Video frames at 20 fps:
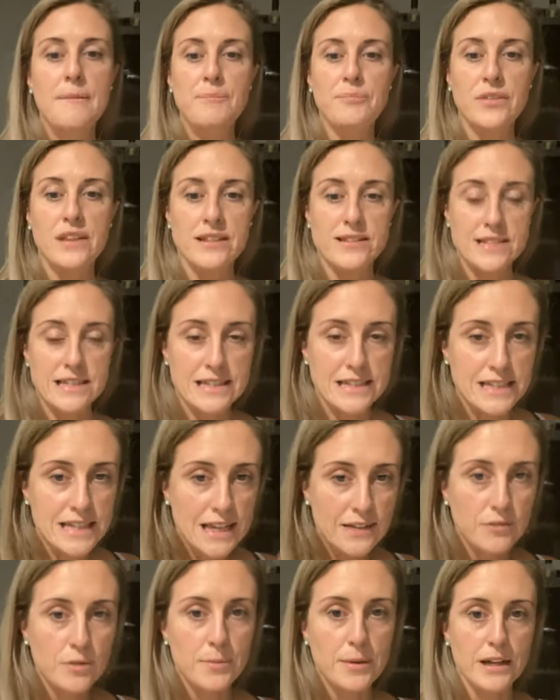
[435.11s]
there's
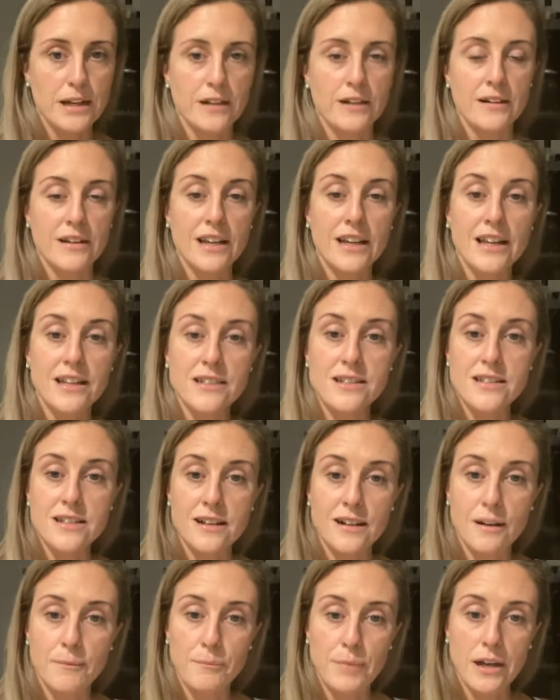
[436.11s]
never been an
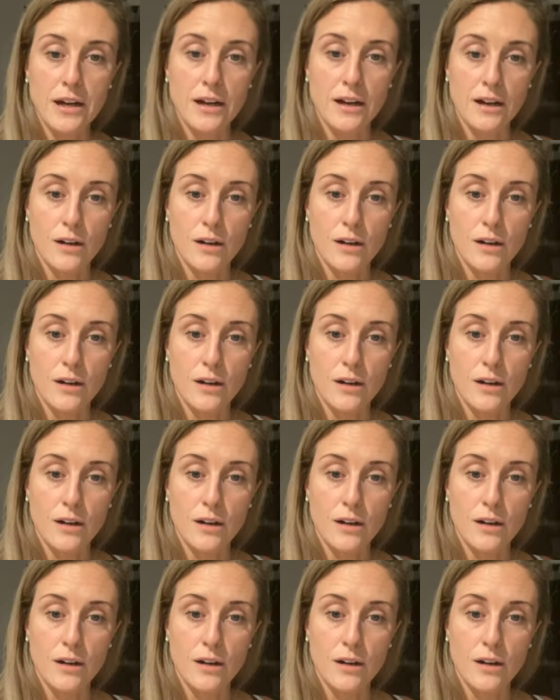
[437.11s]
easier, better,